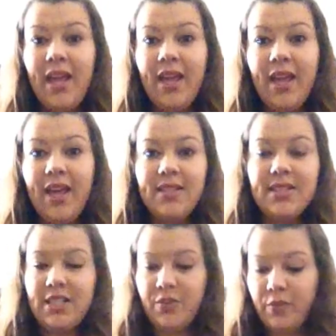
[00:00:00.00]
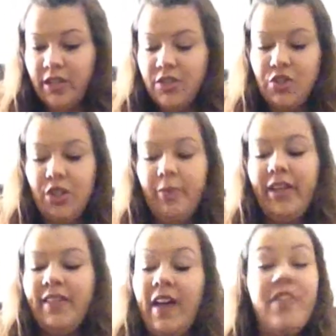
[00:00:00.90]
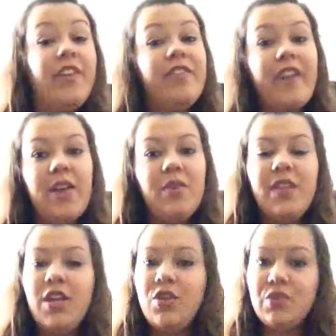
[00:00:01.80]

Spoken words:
and he reassured me that they're fine with it.